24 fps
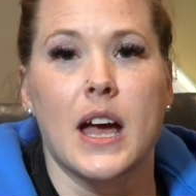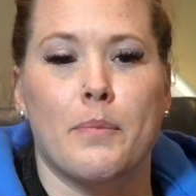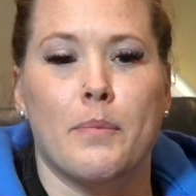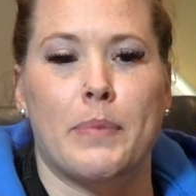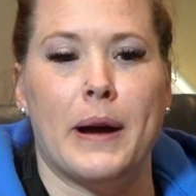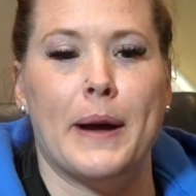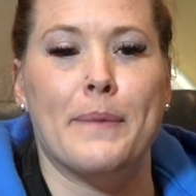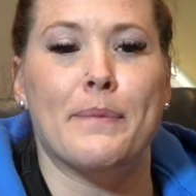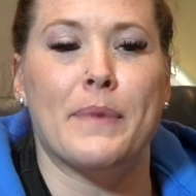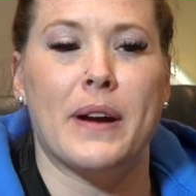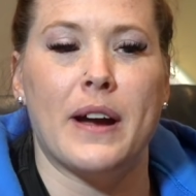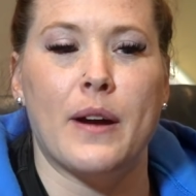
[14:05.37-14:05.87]

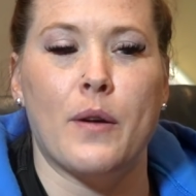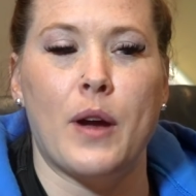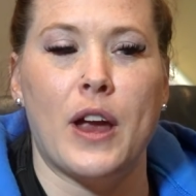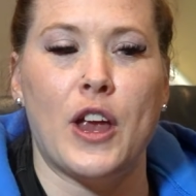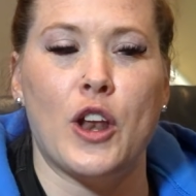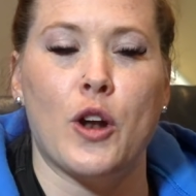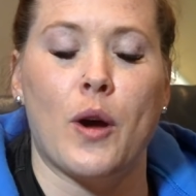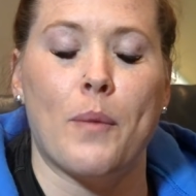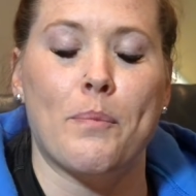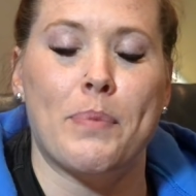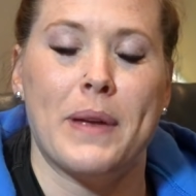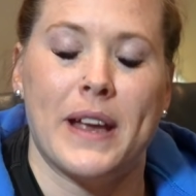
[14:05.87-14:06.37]
But,
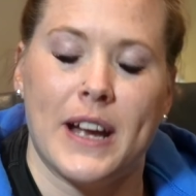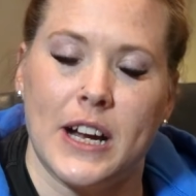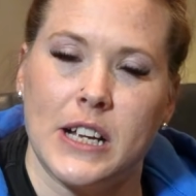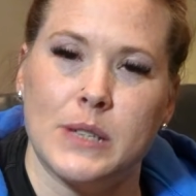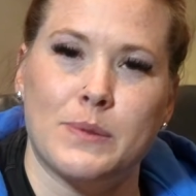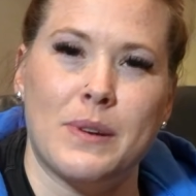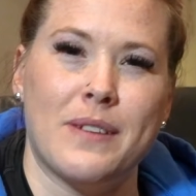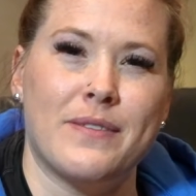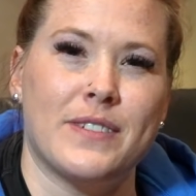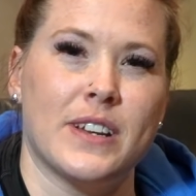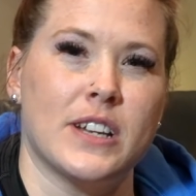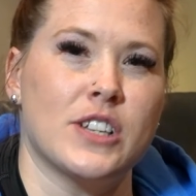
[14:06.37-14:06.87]
you know,
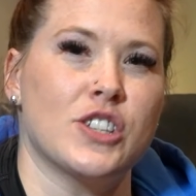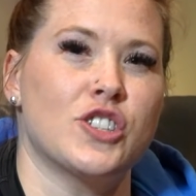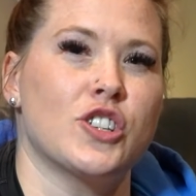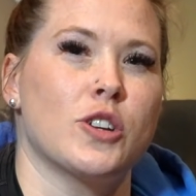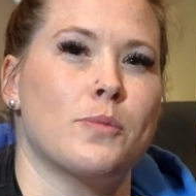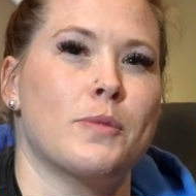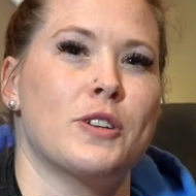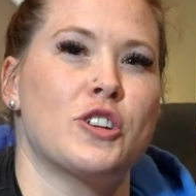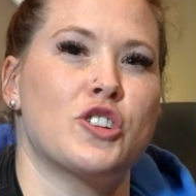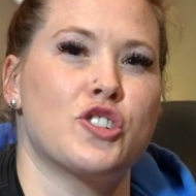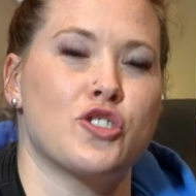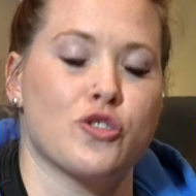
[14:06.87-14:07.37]
because we've done so
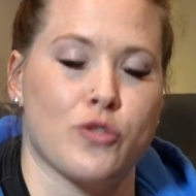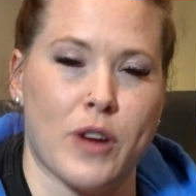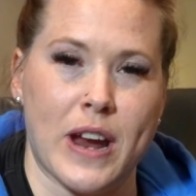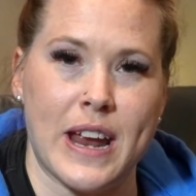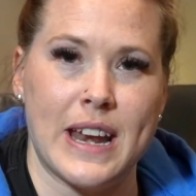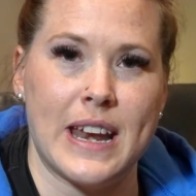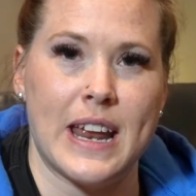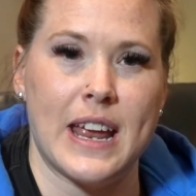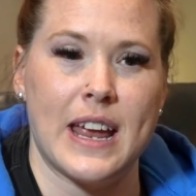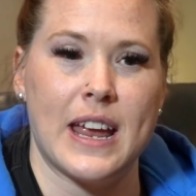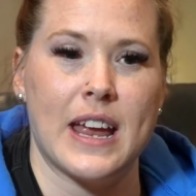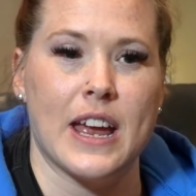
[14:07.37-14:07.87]
much
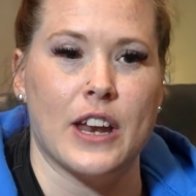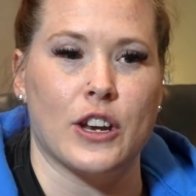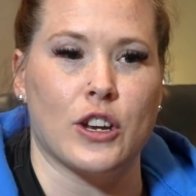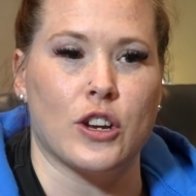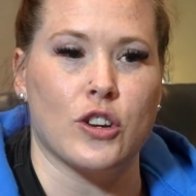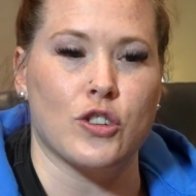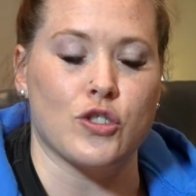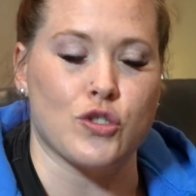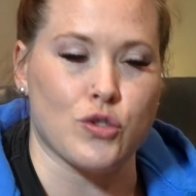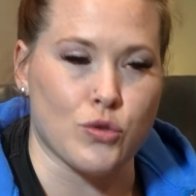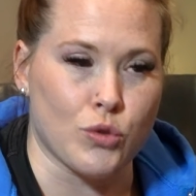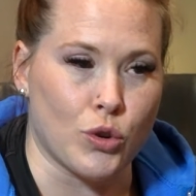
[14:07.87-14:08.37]
training and
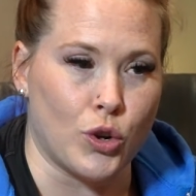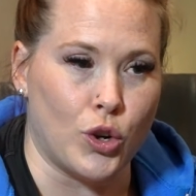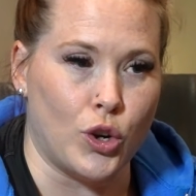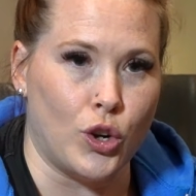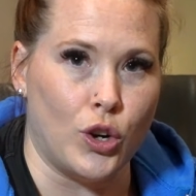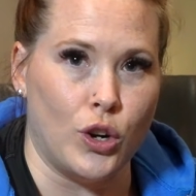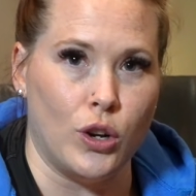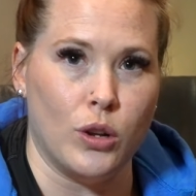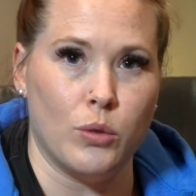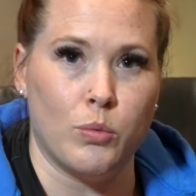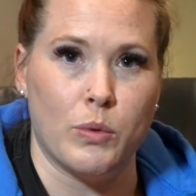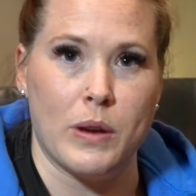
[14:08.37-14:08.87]

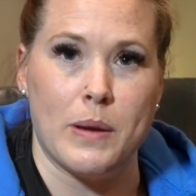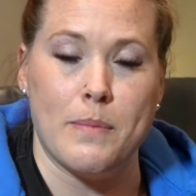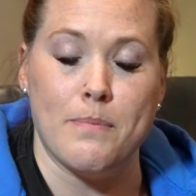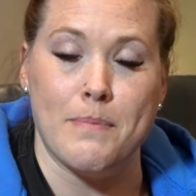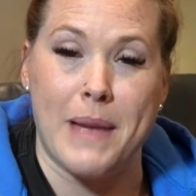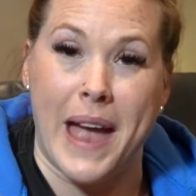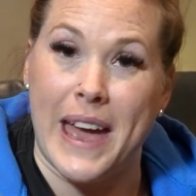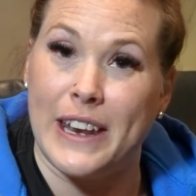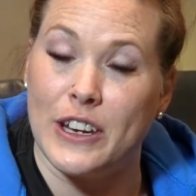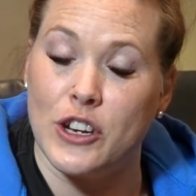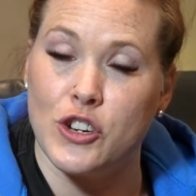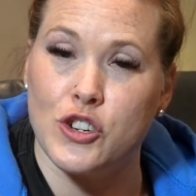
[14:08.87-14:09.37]
control, we
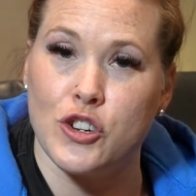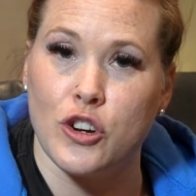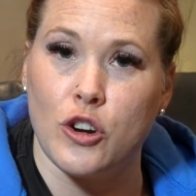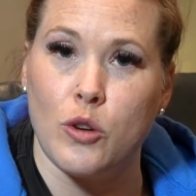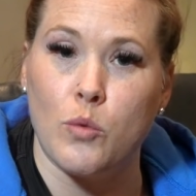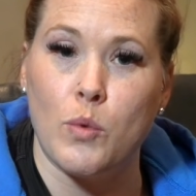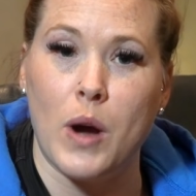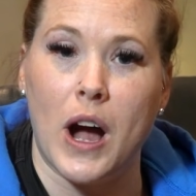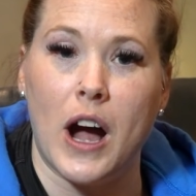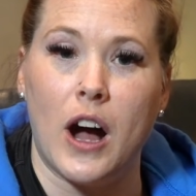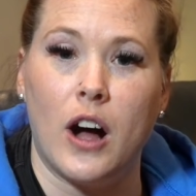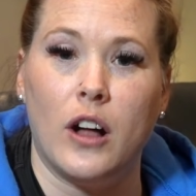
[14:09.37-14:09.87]
manage her
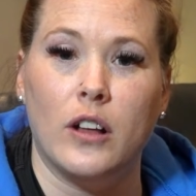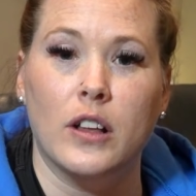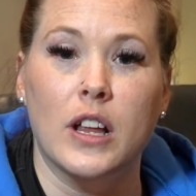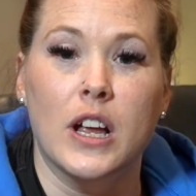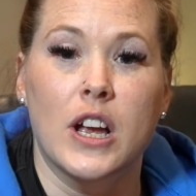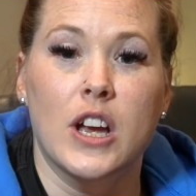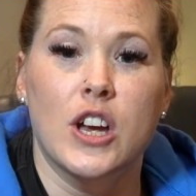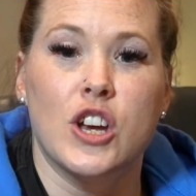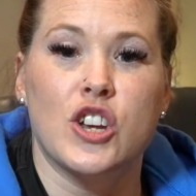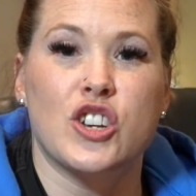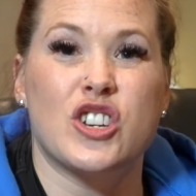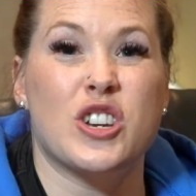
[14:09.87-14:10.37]
well,
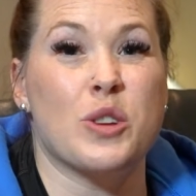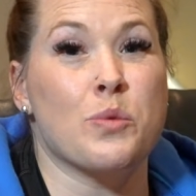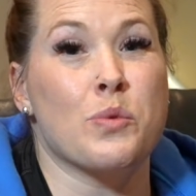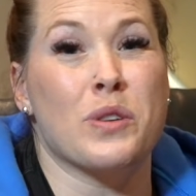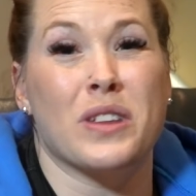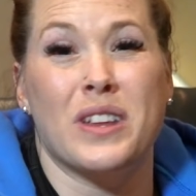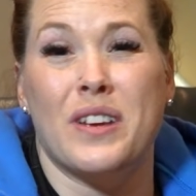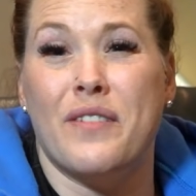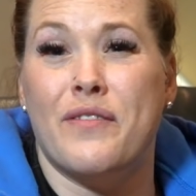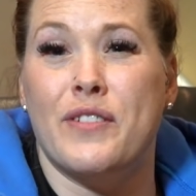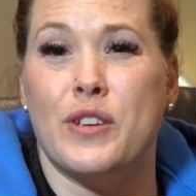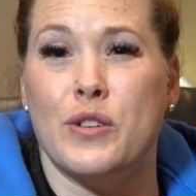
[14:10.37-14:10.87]
she
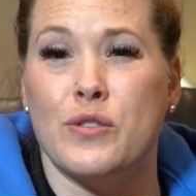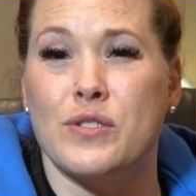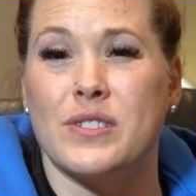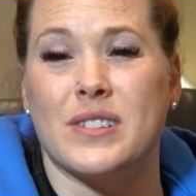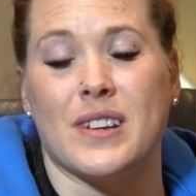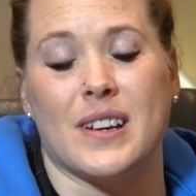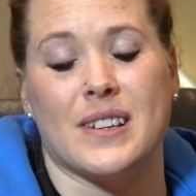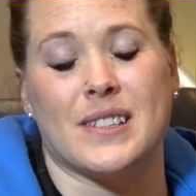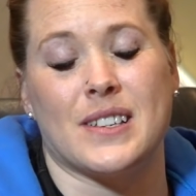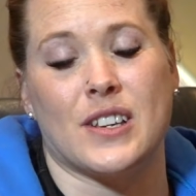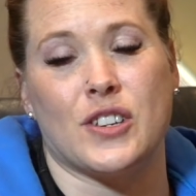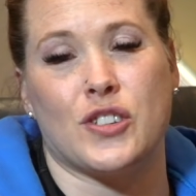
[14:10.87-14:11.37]
really views
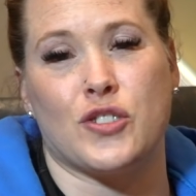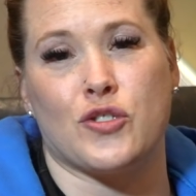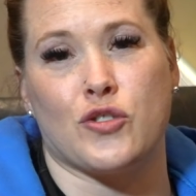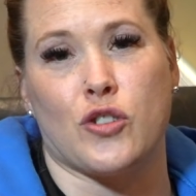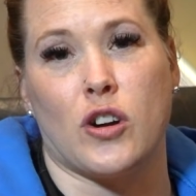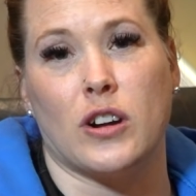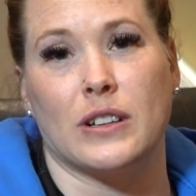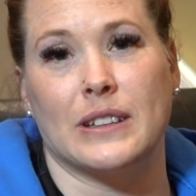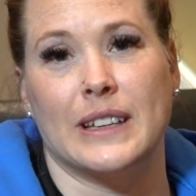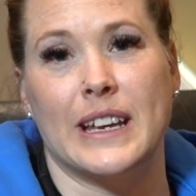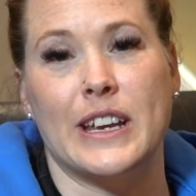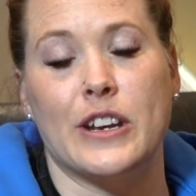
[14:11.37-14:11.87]
us as
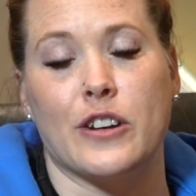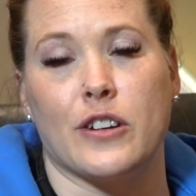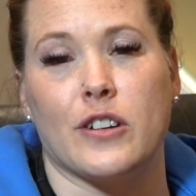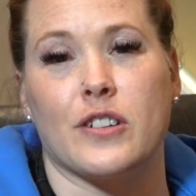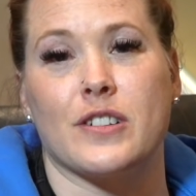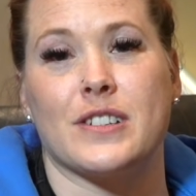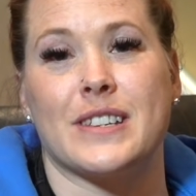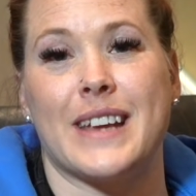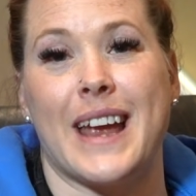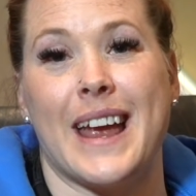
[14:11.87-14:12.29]
strong leaders.